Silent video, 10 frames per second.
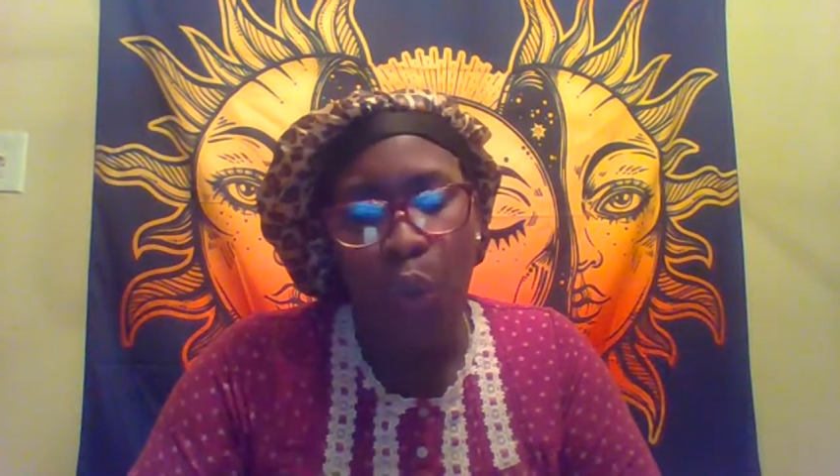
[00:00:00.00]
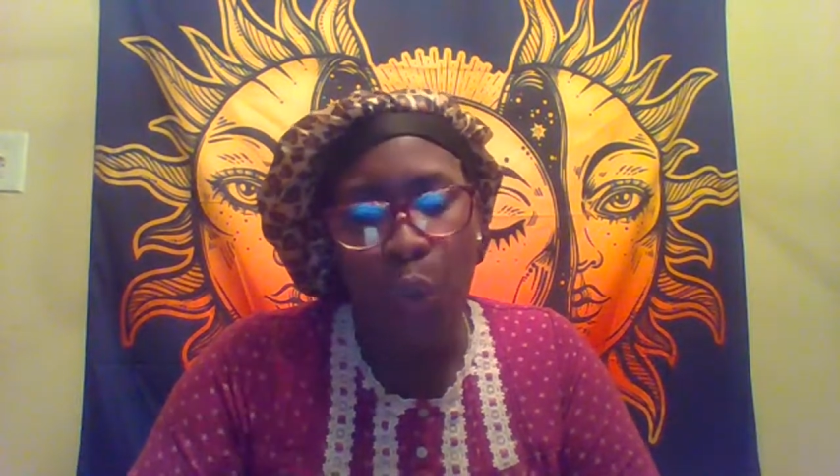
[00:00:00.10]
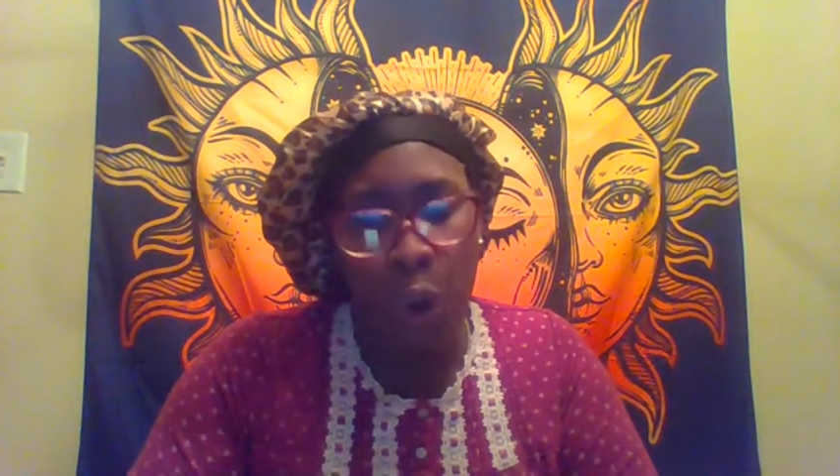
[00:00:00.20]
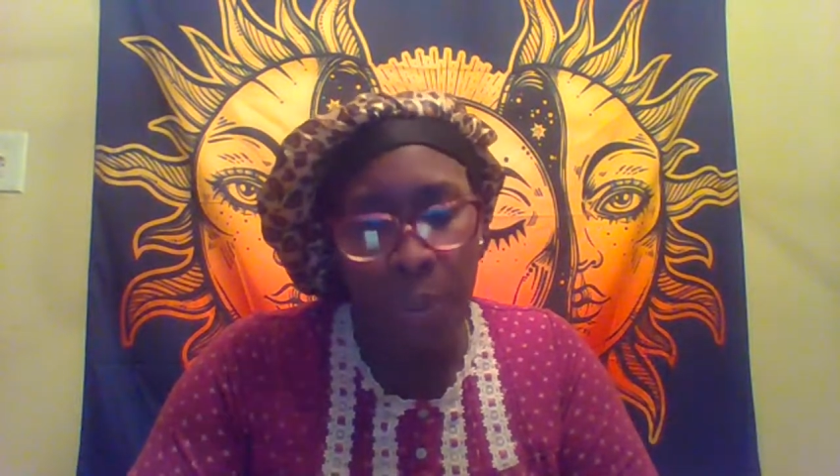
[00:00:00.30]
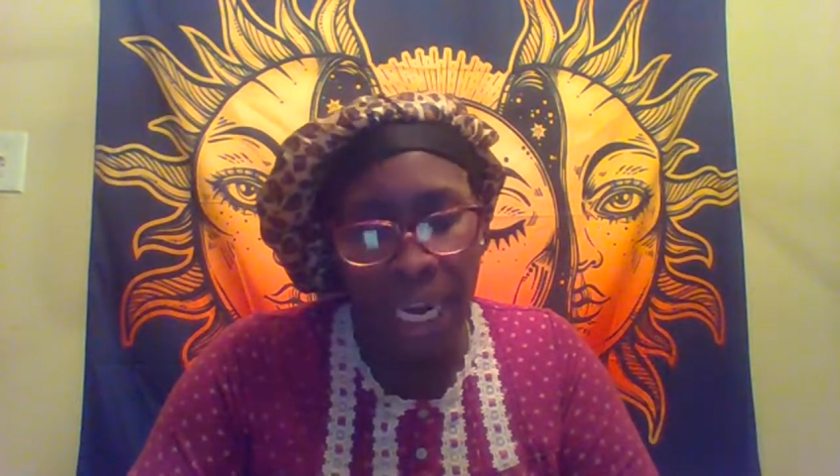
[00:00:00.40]

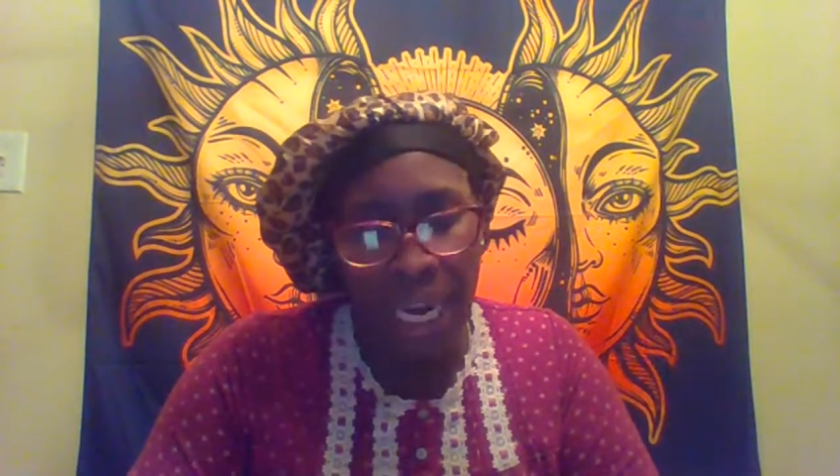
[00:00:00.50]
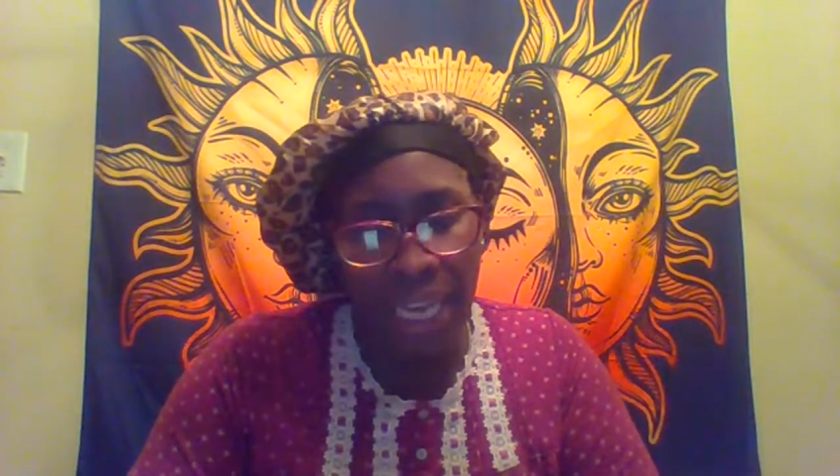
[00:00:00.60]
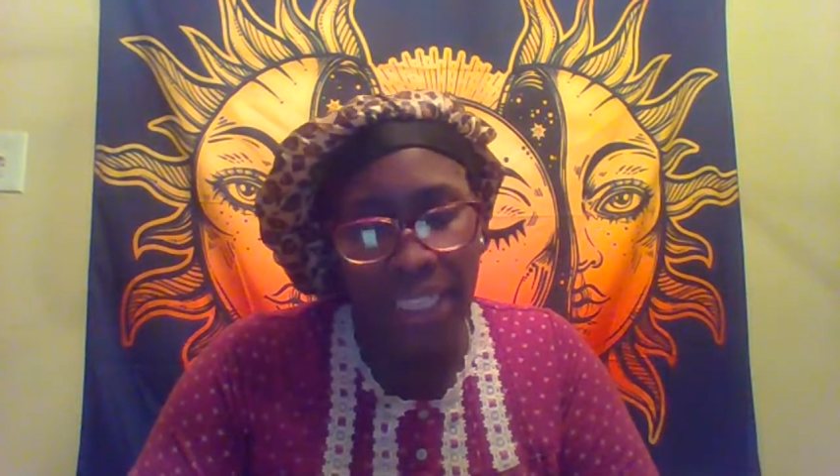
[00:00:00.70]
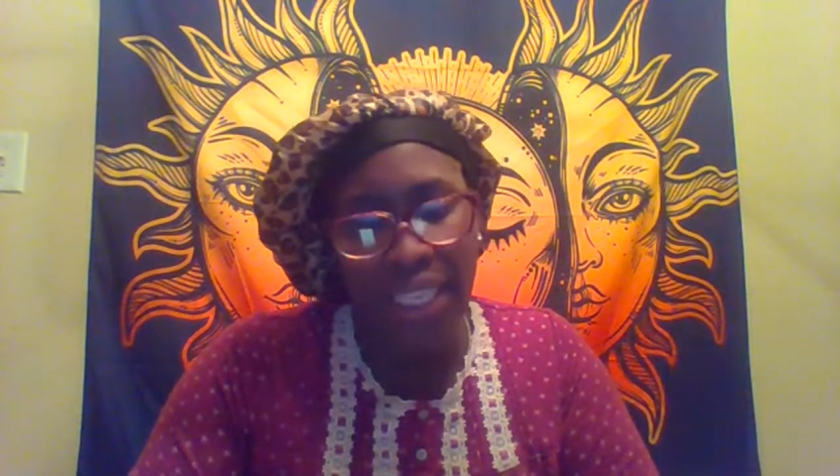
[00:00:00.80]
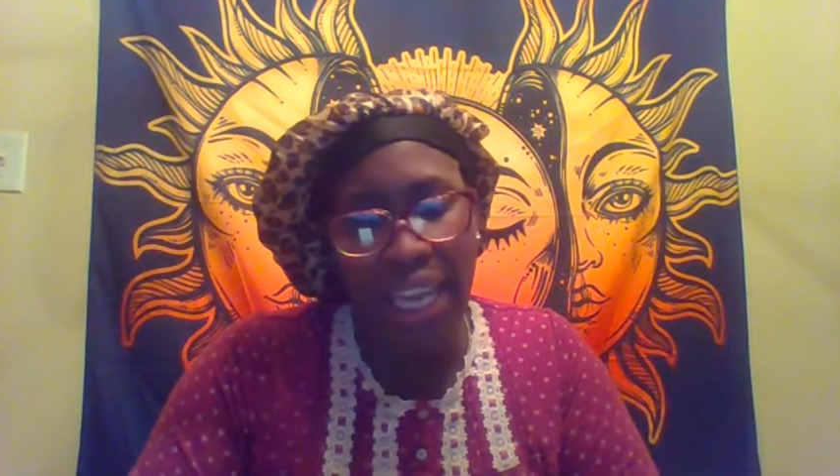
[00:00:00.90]

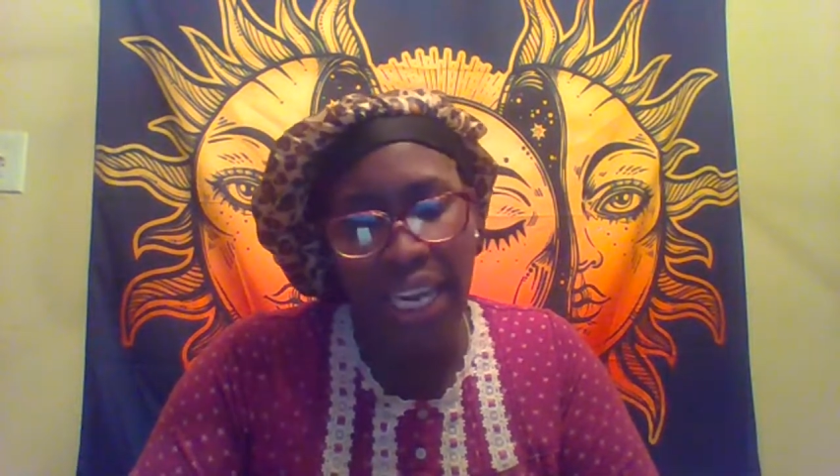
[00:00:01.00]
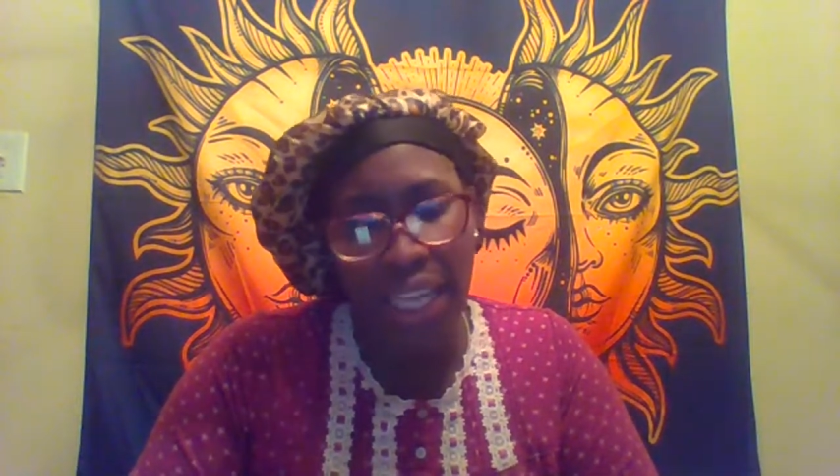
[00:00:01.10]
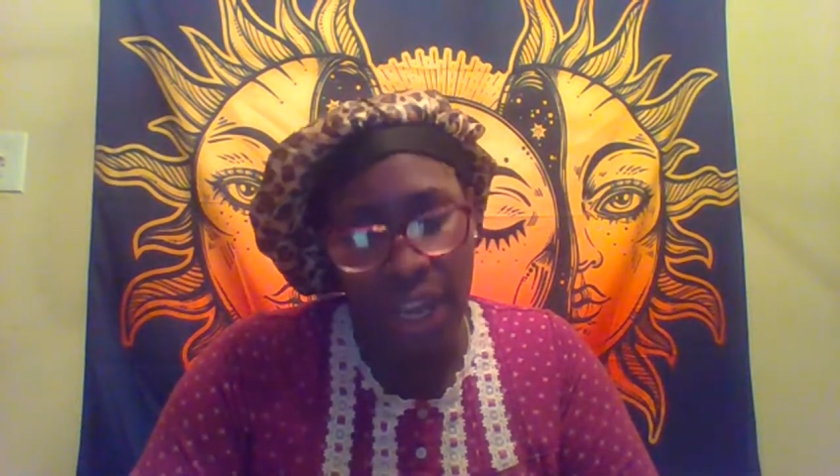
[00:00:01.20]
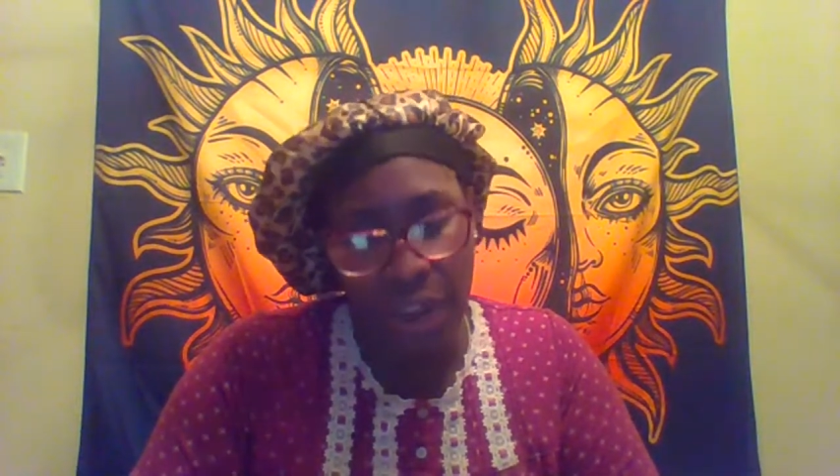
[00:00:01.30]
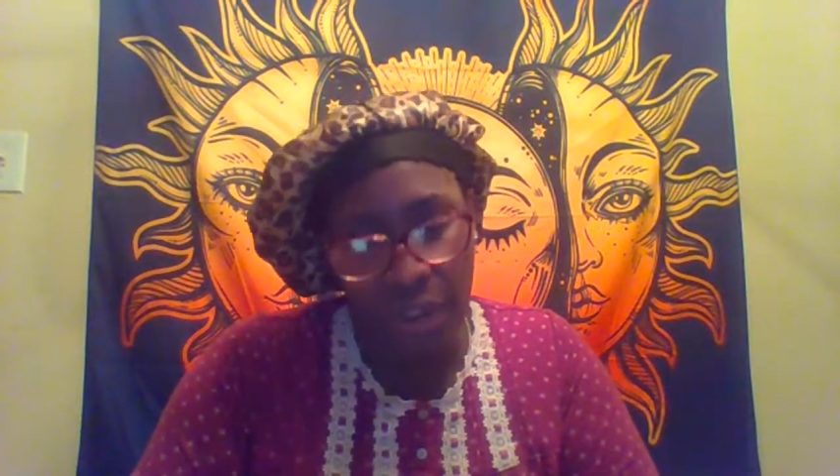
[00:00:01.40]
romance,
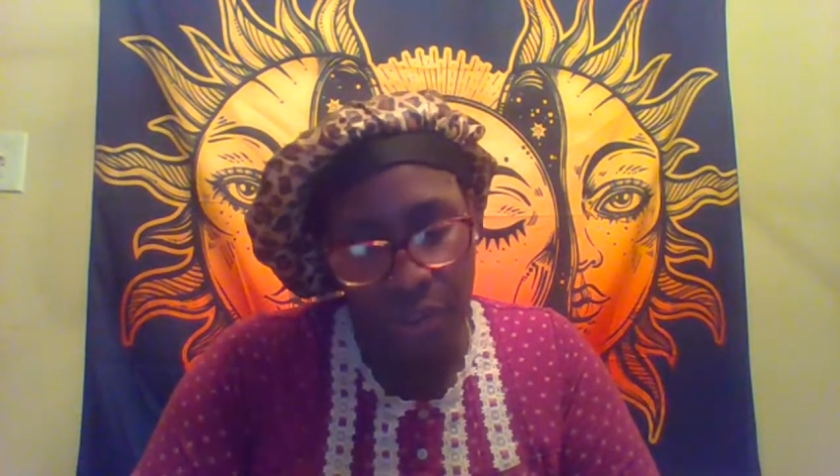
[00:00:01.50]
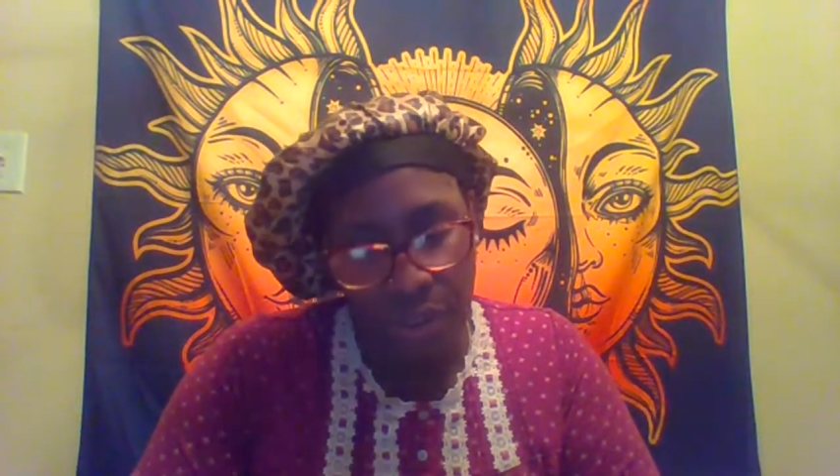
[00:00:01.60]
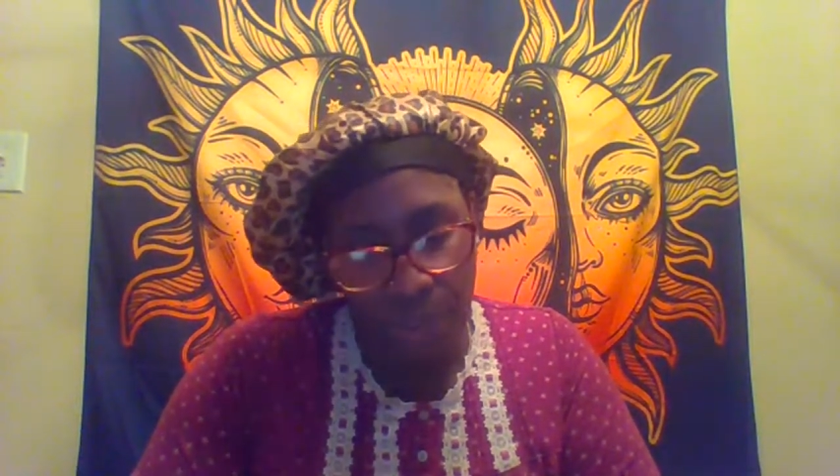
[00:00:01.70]
and love.